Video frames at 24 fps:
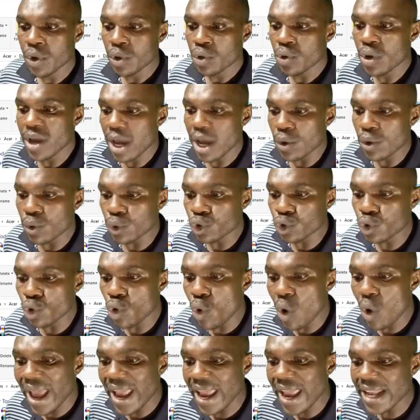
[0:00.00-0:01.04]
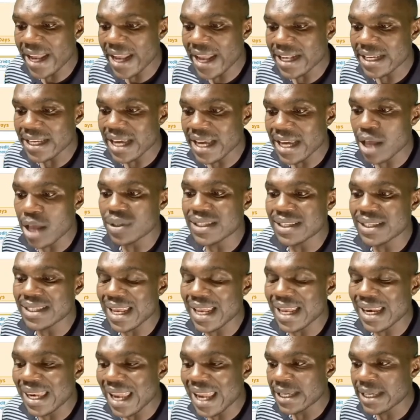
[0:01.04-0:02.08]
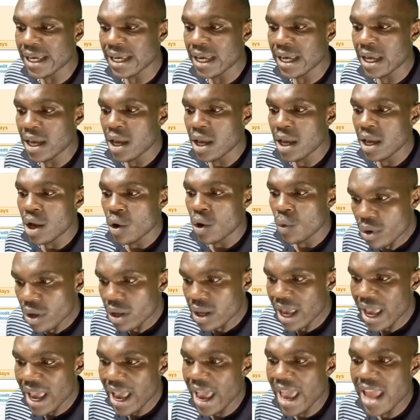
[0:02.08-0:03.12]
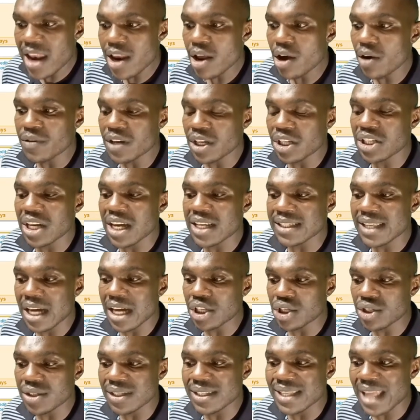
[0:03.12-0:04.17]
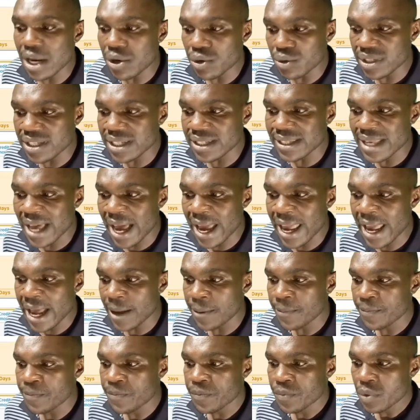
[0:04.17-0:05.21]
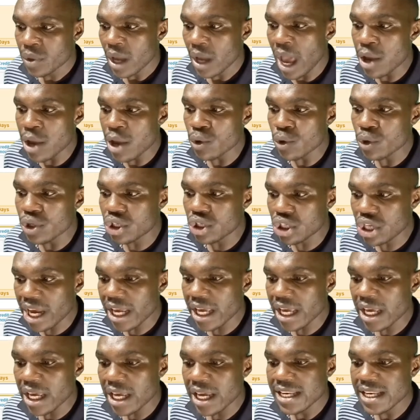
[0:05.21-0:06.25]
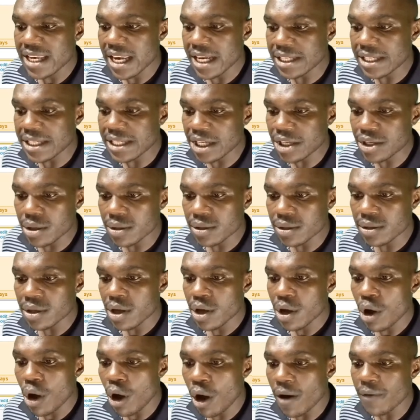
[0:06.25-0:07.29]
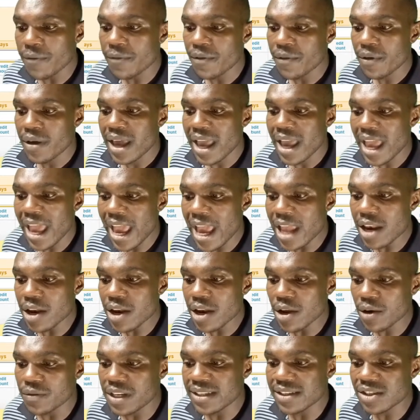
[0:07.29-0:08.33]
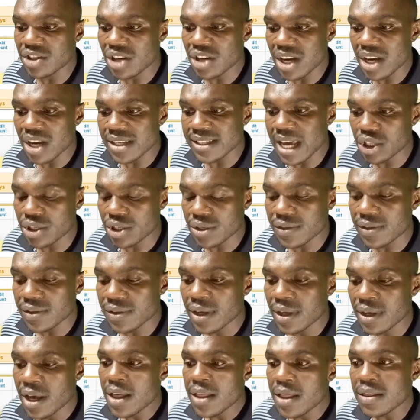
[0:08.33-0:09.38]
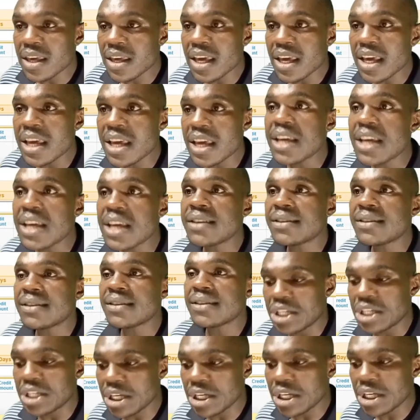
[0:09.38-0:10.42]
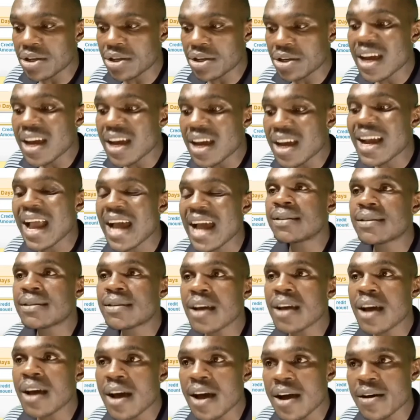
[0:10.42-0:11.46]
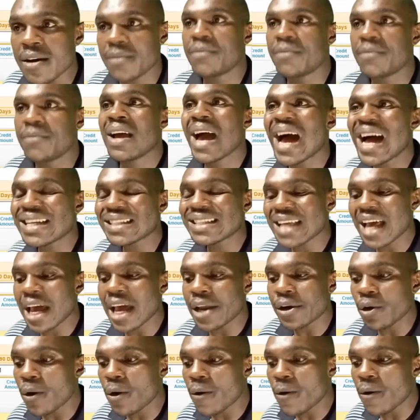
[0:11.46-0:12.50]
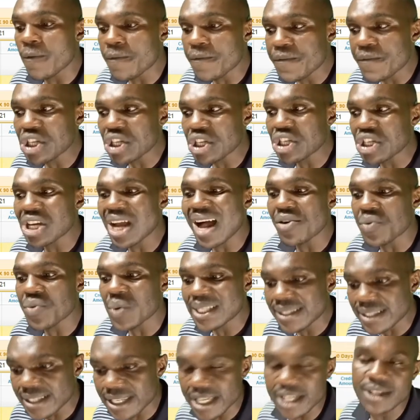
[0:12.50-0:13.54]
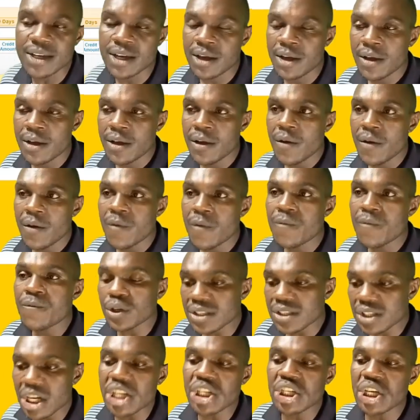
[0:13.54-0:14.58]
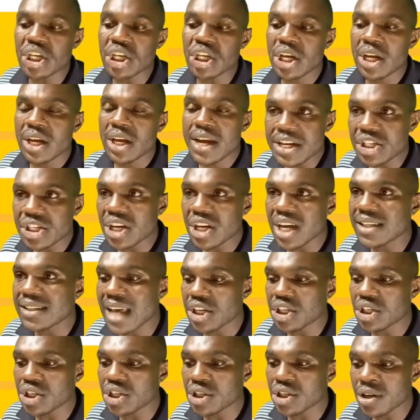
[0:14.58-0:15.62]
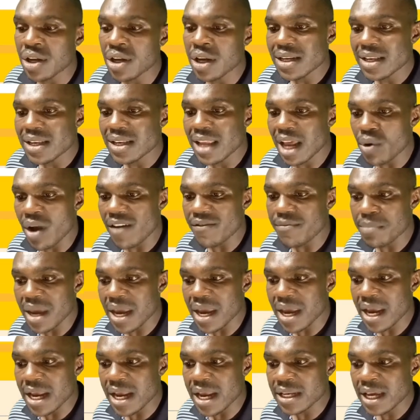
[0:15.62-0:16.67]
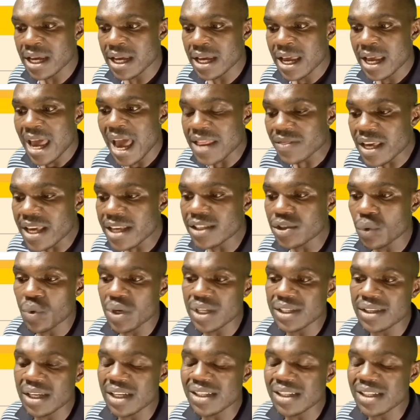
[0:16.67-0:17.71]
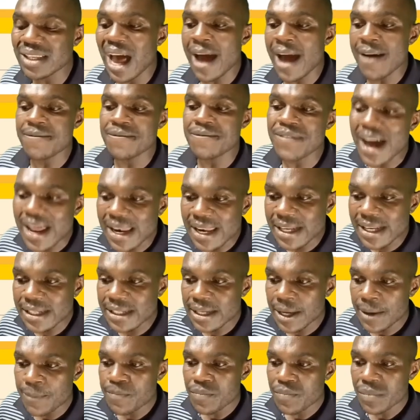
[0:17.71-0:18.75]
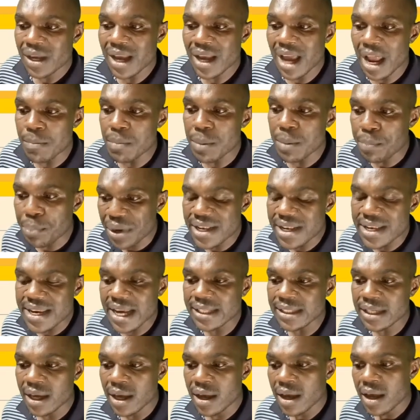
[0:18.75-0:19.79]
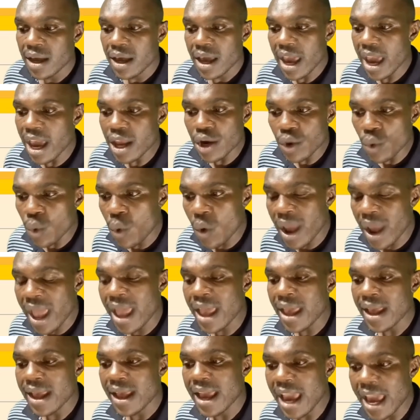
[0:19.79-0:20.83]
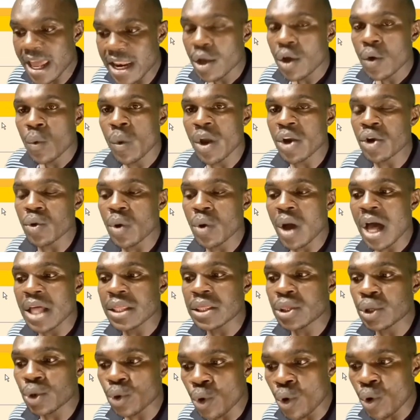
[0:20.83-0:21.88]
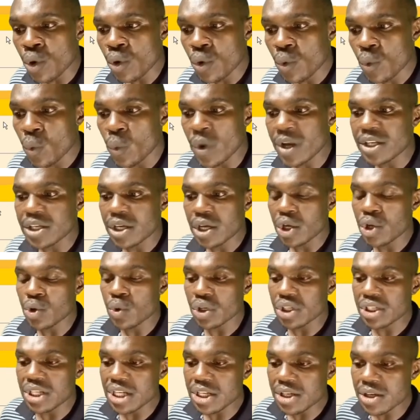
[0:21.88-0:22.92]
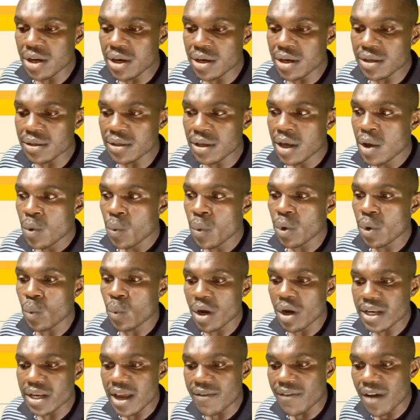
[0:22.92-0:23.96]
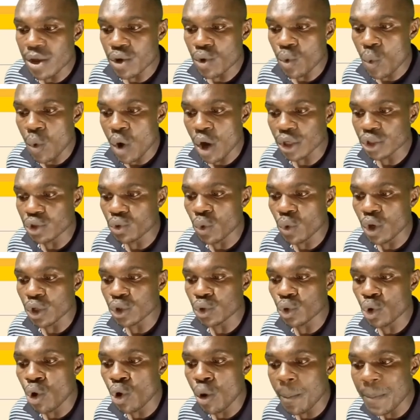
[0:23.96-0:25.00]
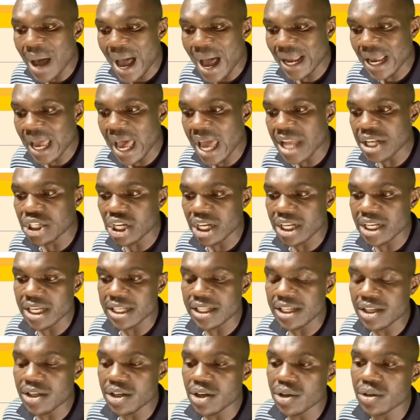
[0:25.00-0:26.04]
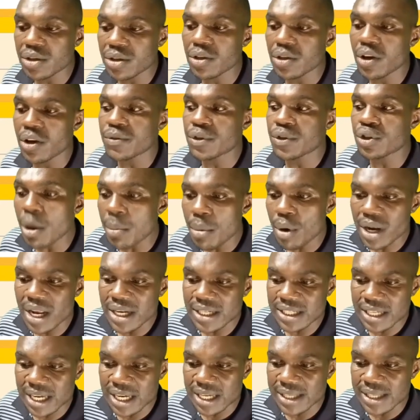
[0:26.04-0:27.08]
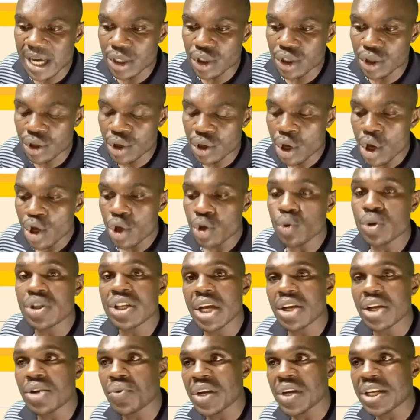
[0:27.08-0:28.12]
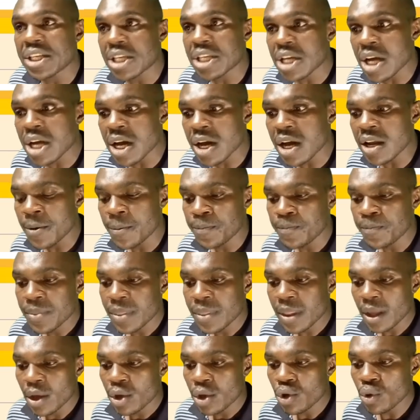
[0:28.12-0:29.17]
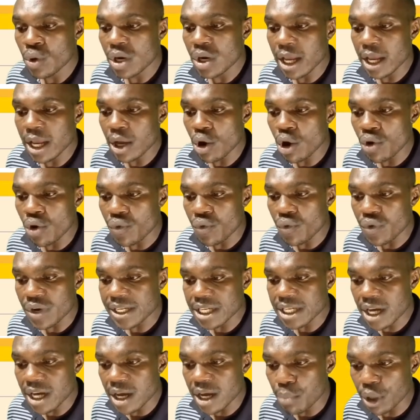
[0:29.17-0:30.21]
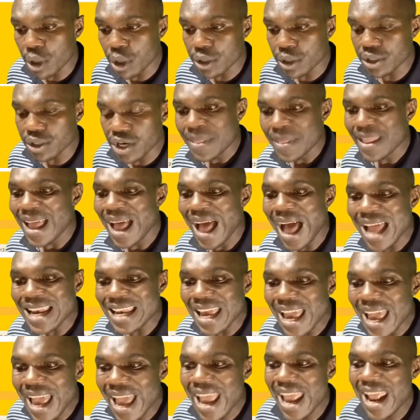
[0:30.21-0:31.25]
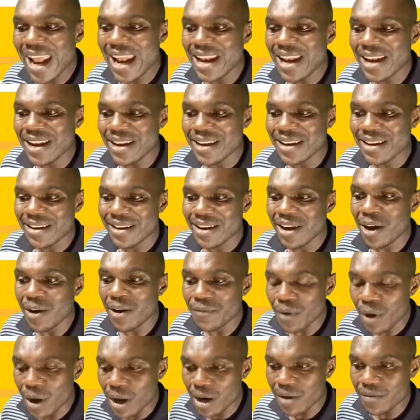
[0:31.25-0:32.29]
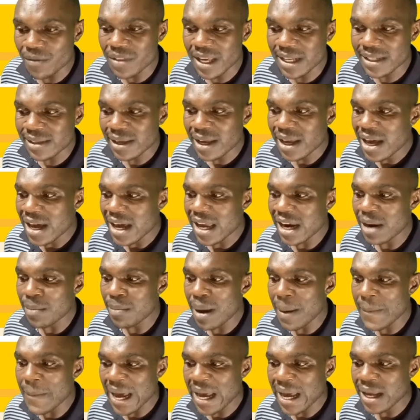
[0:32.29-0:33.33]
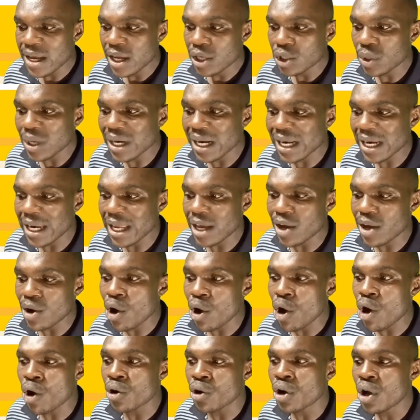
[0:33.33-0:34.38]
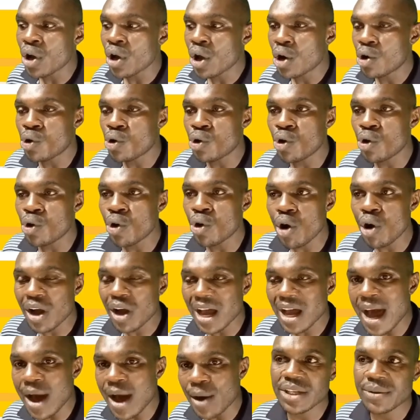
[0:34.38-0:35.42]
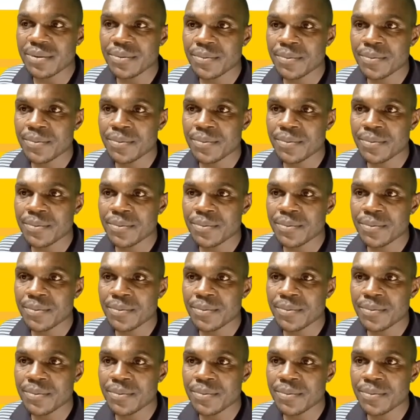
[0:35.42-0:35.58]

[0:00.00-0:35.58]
You can also go ahead and you select any of the transactions that you desire and you check the details of any of these transactions. These details can serve as an official receipt for such a transaction that you have made. And these receipts are valid, can be printed anywhere. When you are through with your details, with whatever you want to go back and check the details of some other transaction, you take return, you click on return button here. At the end of all of this, remember to click on log out.